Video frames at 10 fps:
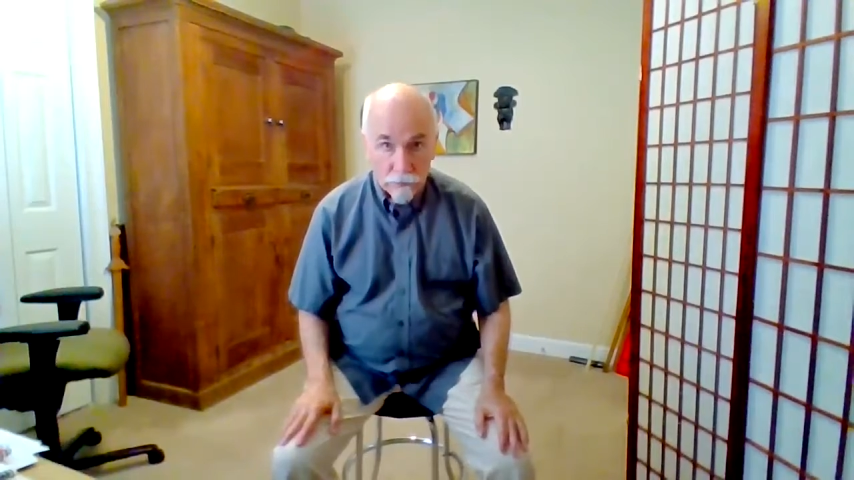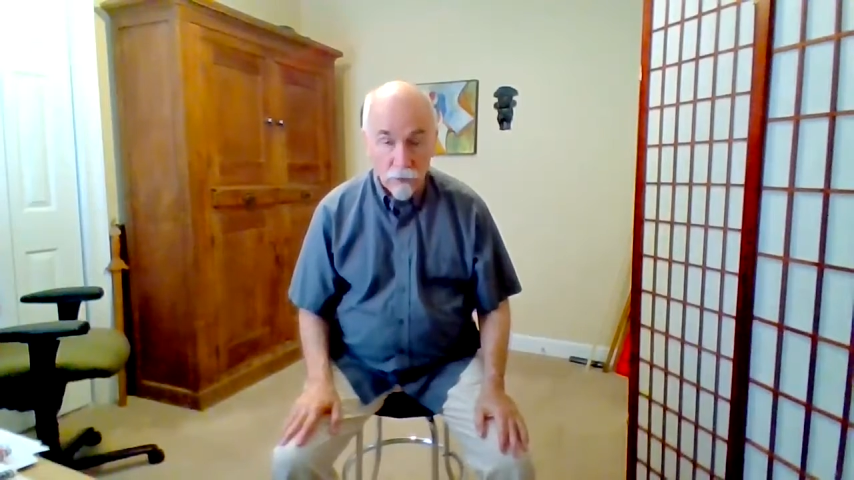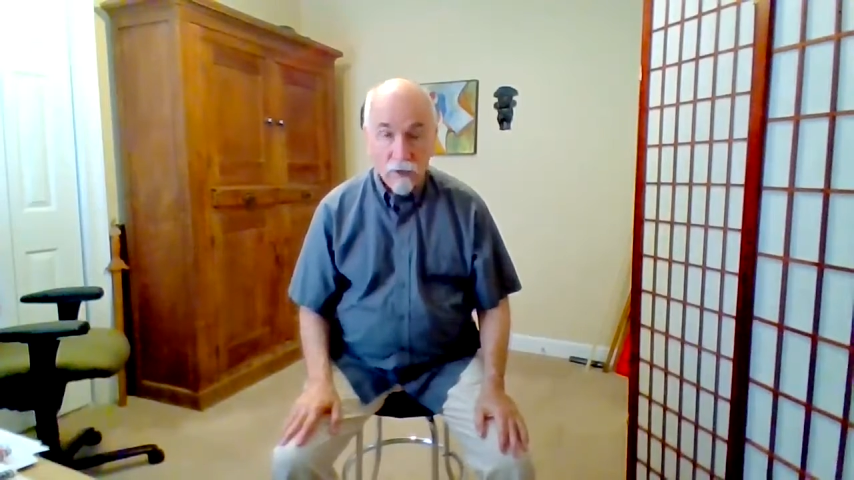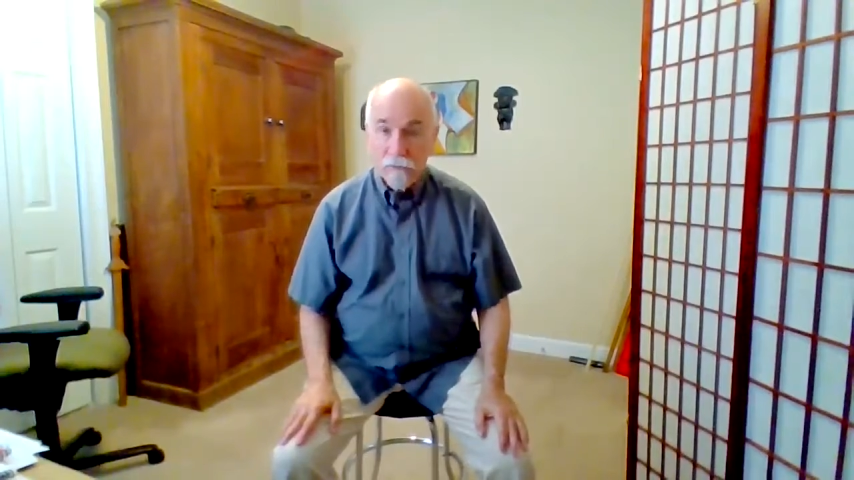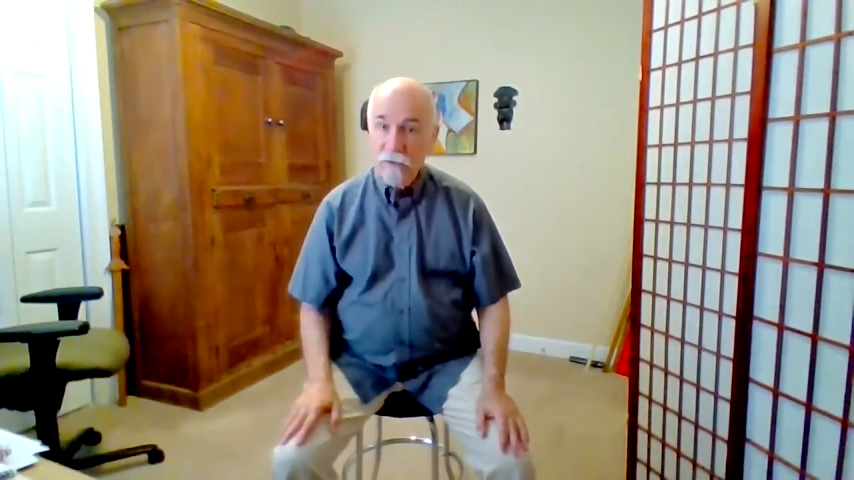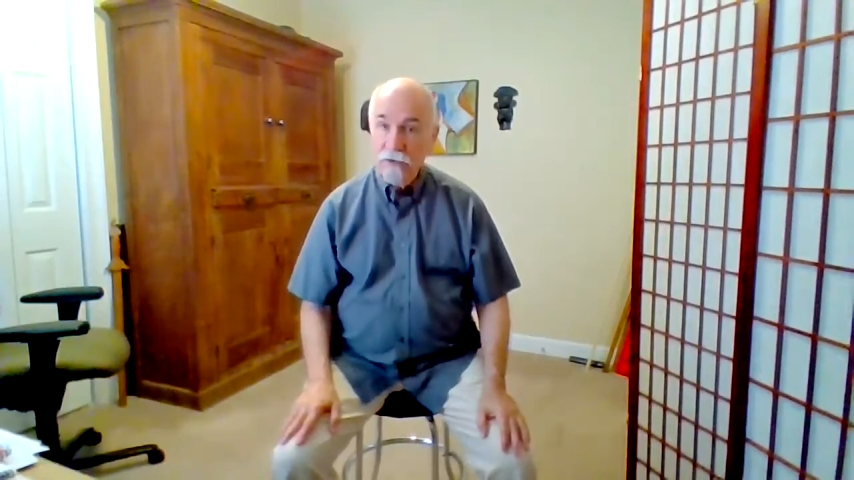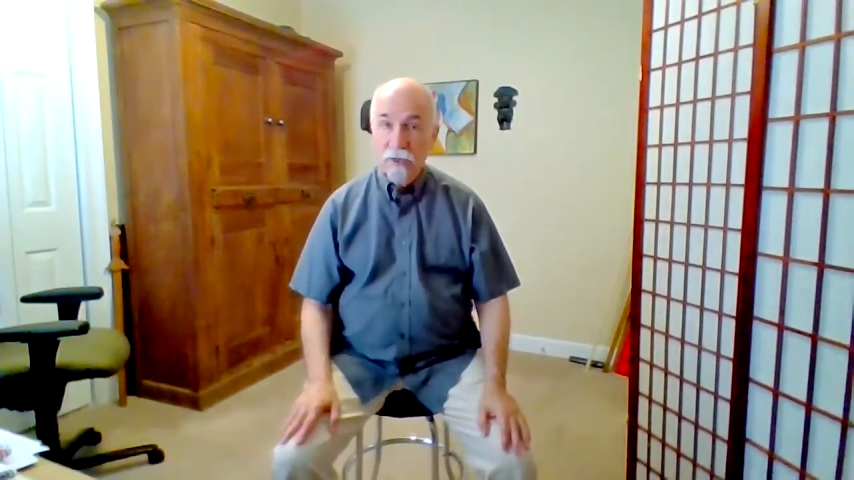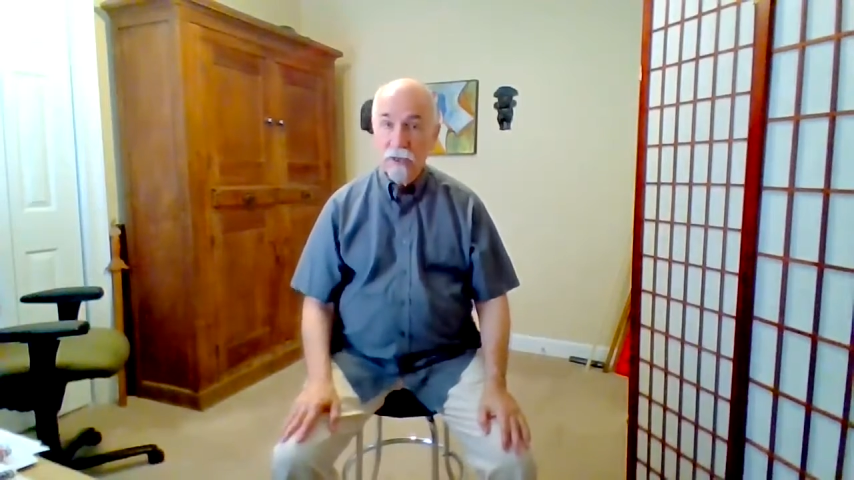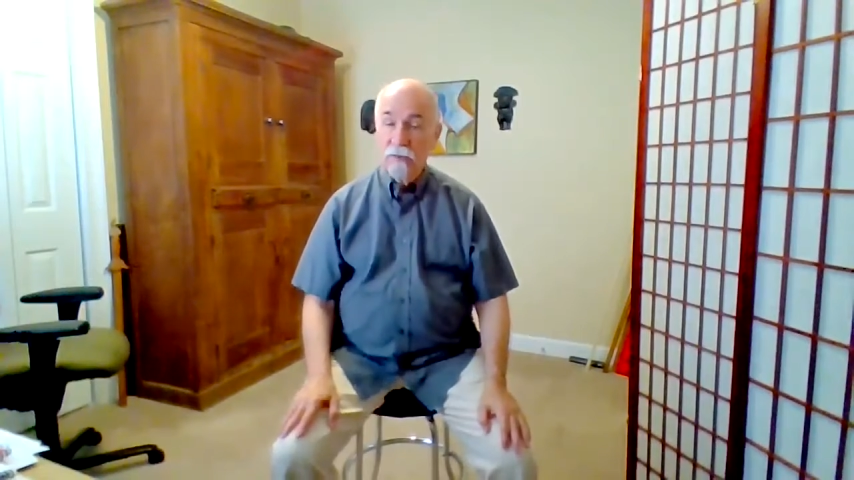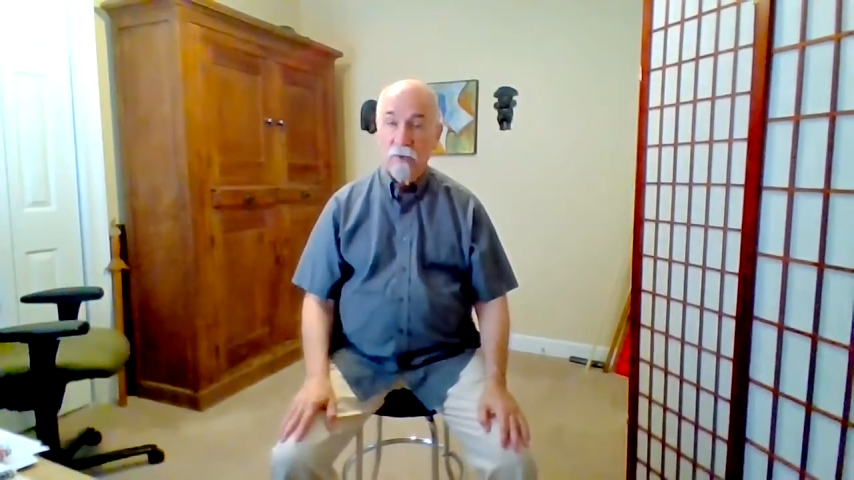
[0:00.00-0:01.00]
Your office
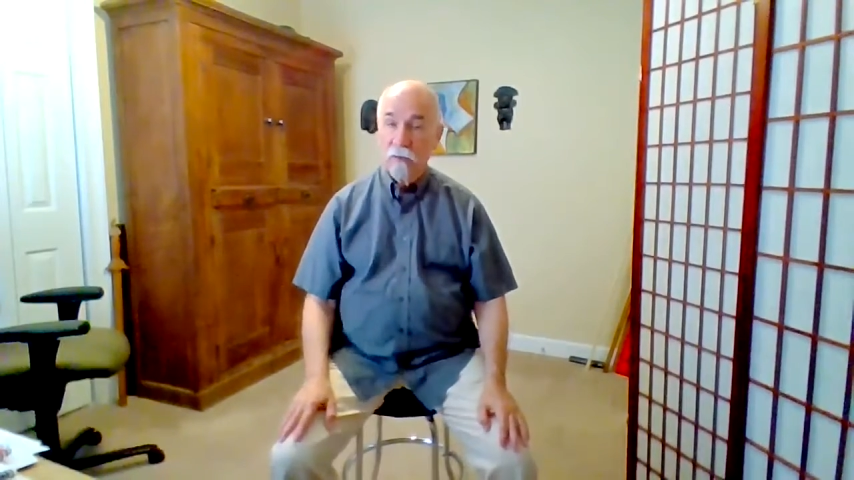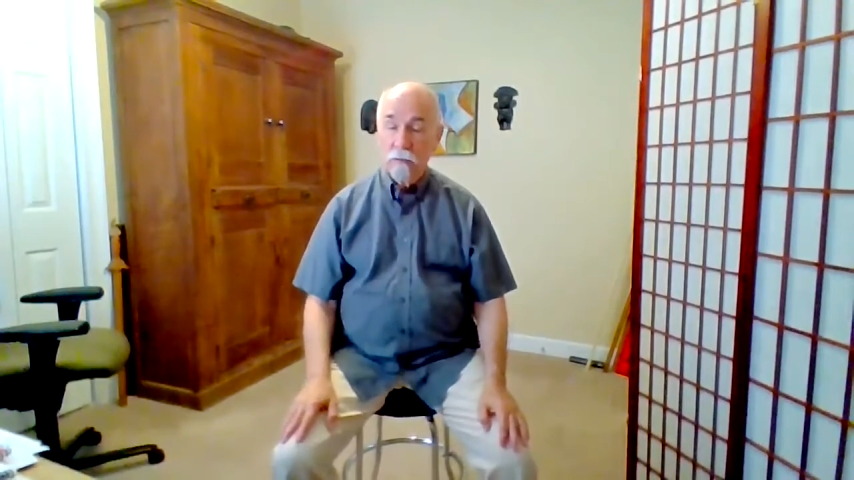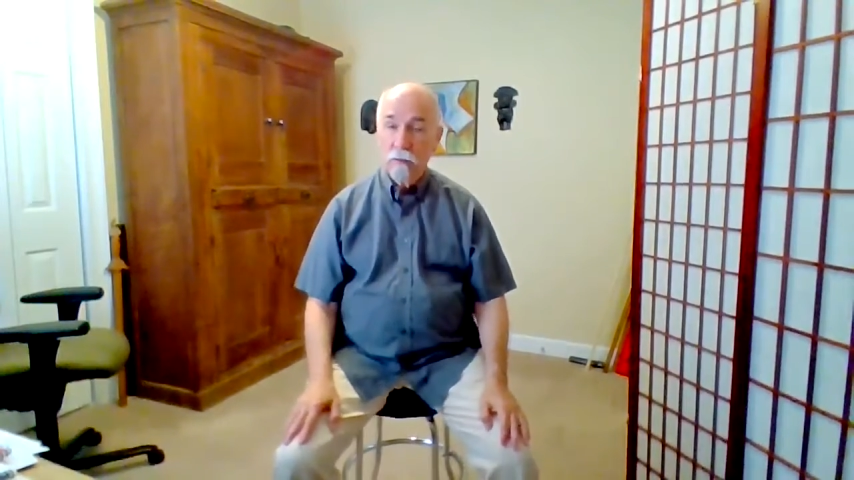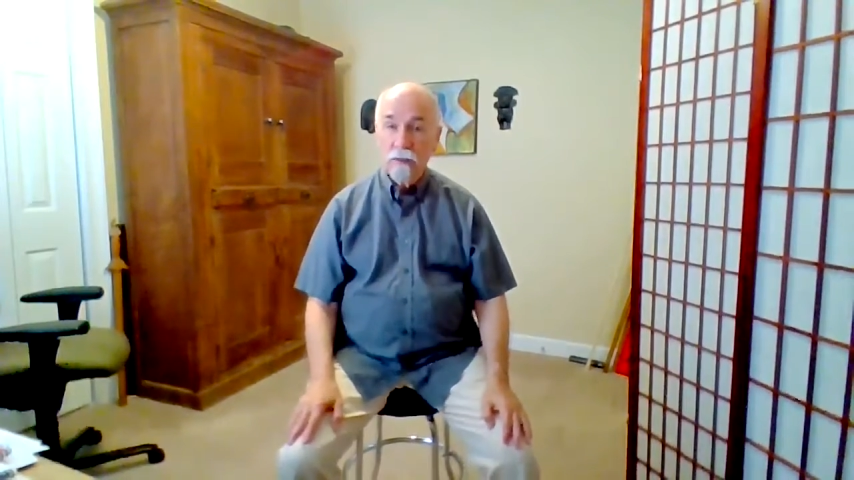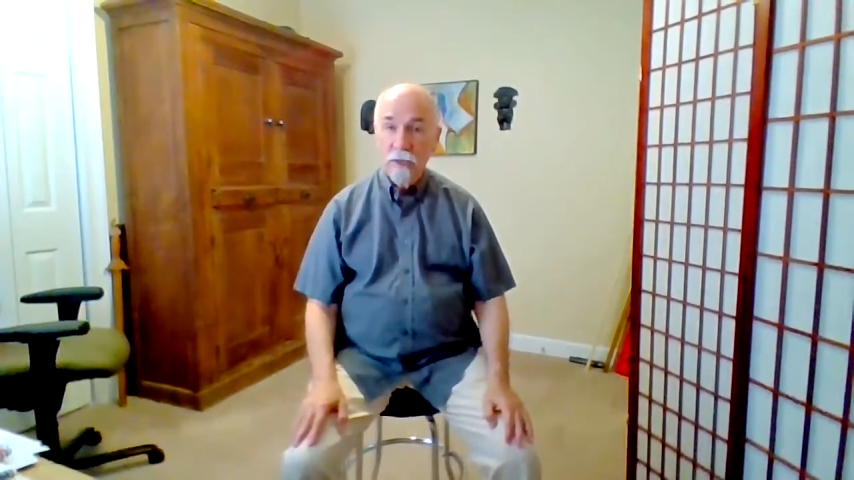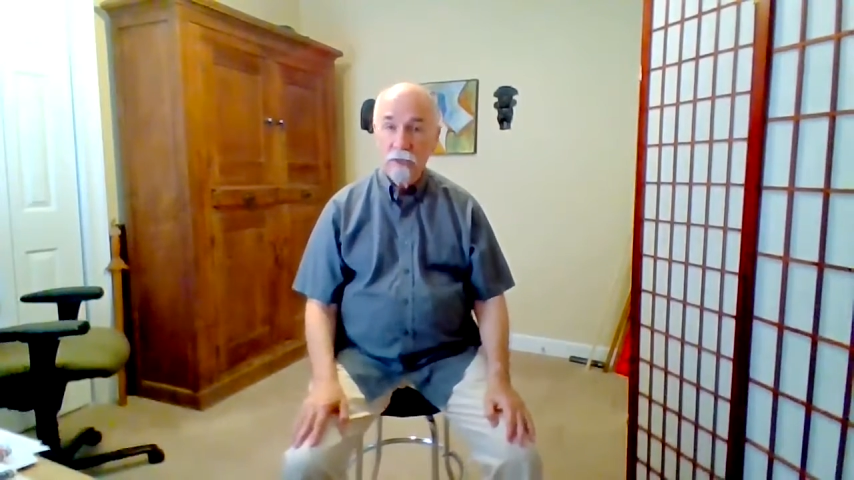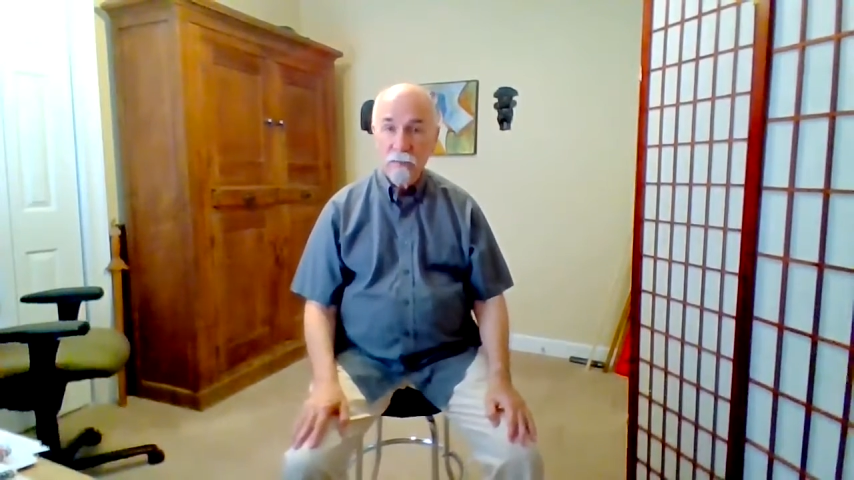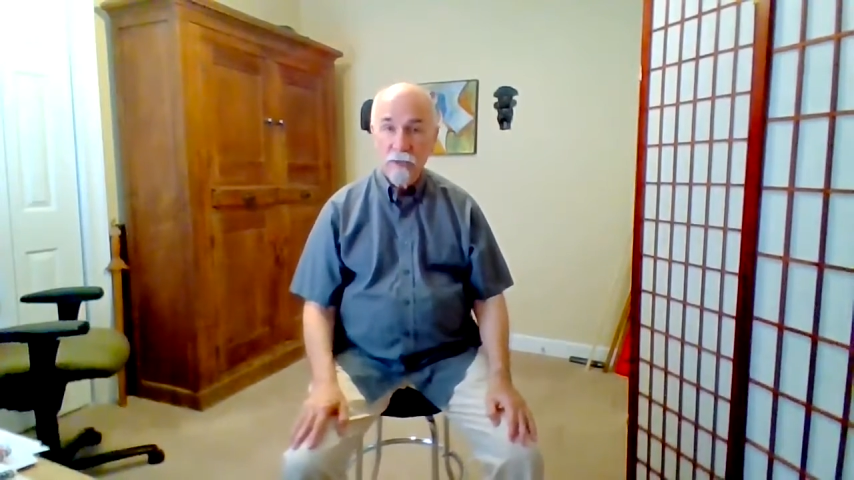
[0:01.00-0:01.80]
chair is probably not